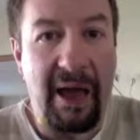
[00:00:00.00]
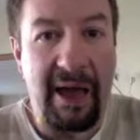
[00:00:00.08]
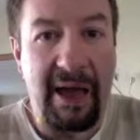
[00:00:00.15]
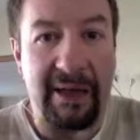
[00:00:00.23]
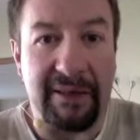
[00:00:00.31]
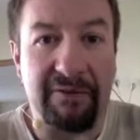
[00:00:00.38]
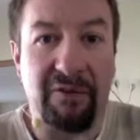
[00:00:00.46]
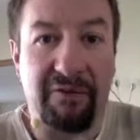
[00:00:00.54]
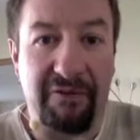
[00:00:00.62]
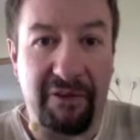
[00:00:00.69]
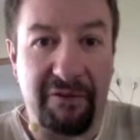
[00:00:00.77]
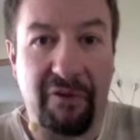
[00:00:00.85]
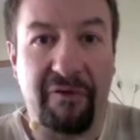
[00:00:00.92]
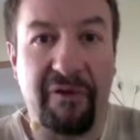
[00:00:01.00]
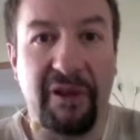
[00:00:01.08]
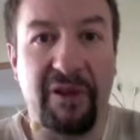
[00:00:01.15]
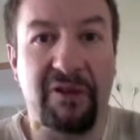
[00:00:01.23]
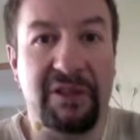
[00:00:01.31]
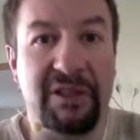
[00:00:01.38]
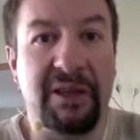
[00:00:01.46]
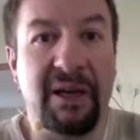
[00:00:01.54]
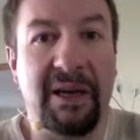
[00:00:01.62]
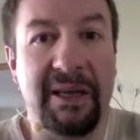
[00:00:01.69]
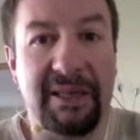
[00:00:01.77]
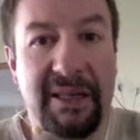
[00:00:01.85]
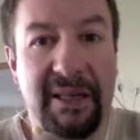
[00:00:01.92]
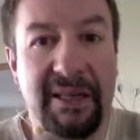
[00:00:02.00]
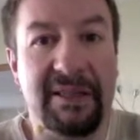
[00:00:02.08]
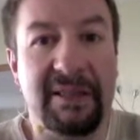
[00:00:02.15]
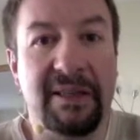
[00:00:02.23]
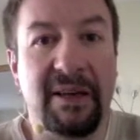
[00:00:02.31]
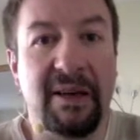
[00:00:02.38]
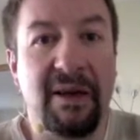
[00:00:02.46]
and if you feel full of energy, it is